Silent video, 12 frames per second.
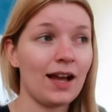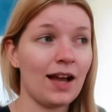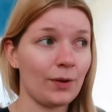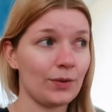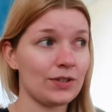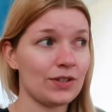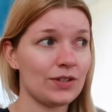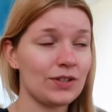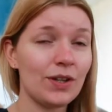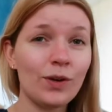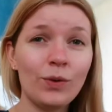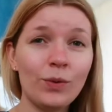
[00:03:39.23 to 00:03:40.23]
I was
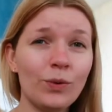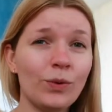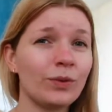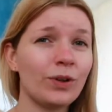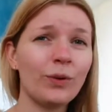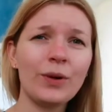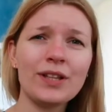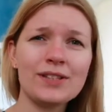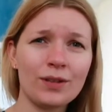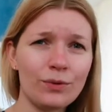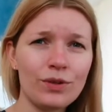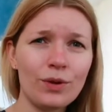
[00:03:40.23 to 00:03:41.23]
so going
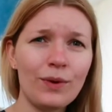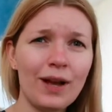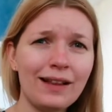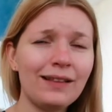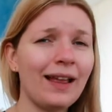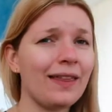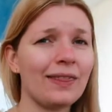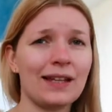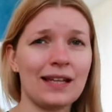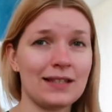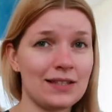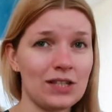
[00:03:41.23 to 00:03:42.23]
so well and then
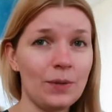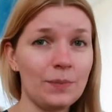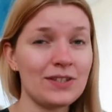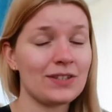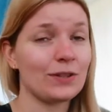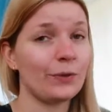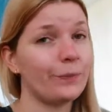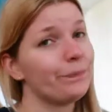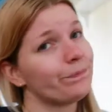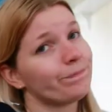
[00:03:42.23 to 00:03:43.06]
I stopped, so